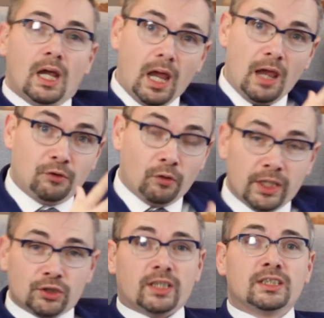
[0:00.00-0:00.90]
If you're
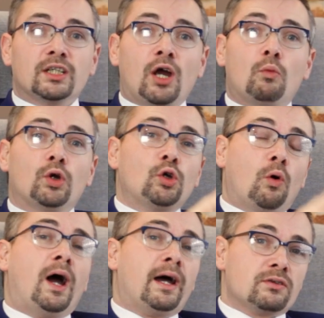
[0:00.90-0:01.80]
interested to know what your
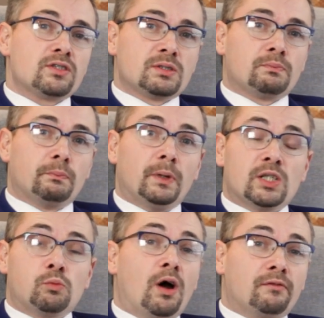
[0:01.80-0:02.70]
house is
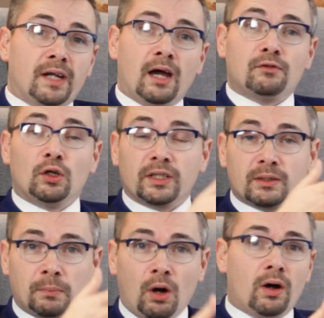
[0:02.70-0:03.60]
worth now, if you're looking to
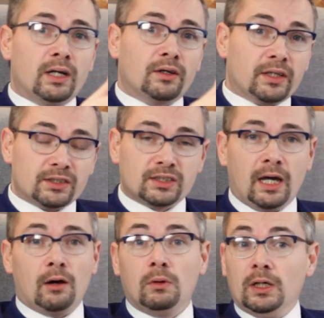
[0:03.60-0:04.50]
buy, looking to
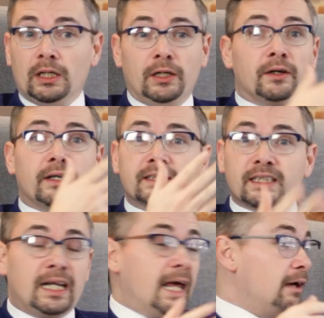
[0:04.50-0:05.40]
sell, looking to
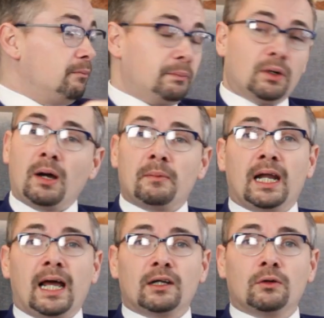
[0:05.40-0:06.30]
let, become a
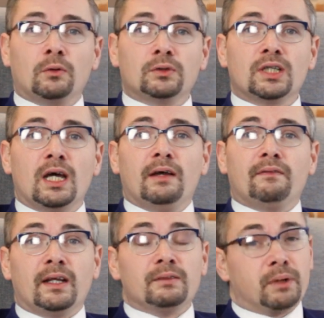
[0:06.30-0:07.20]
landlord,
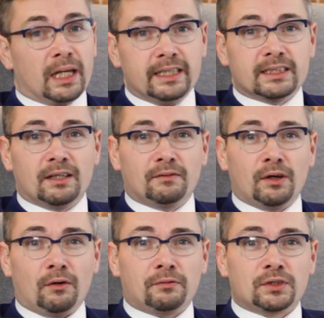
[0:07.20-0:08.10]
then please give the
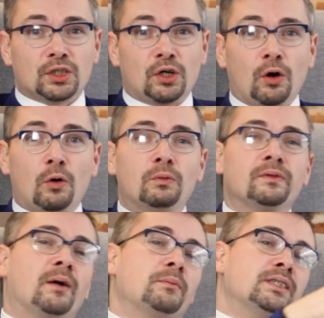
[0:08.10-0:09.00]
office a call.
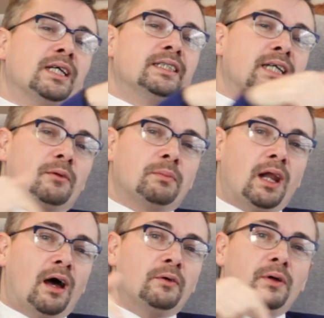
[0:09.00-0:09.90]
Numbers detailed
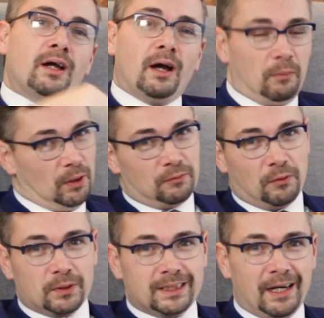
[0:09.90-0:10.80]
below. We look
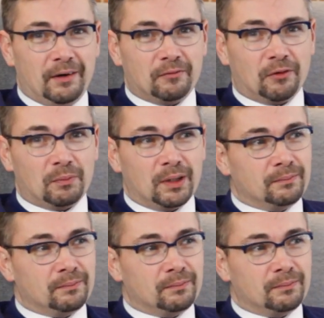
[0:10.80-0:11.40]
forward to hearing from you.